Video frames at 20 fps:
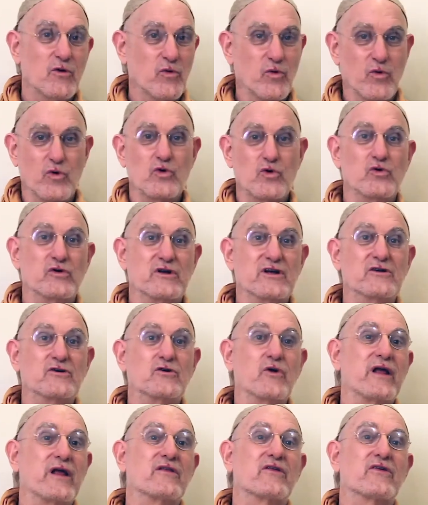who did
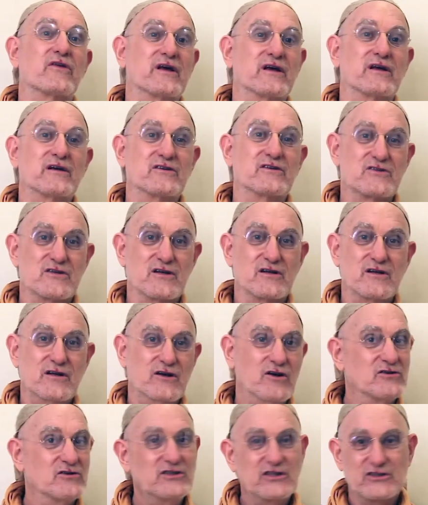great things,
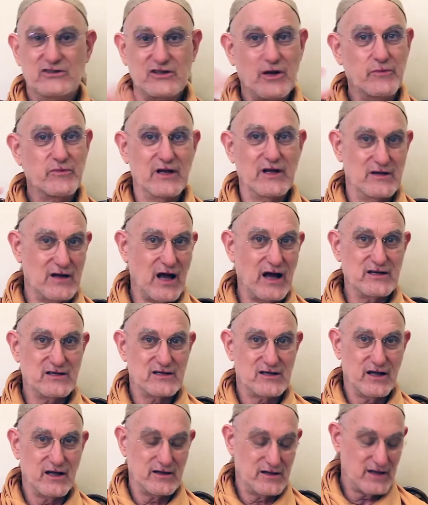and, just something
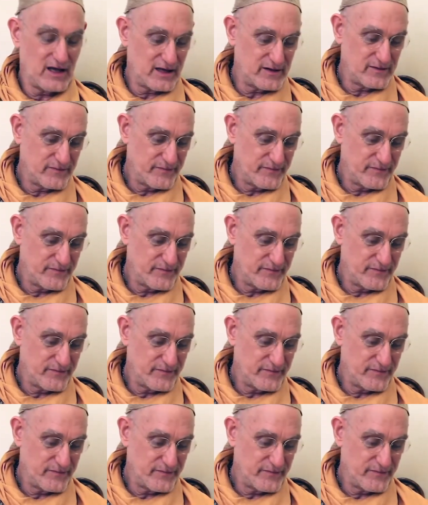nice like that.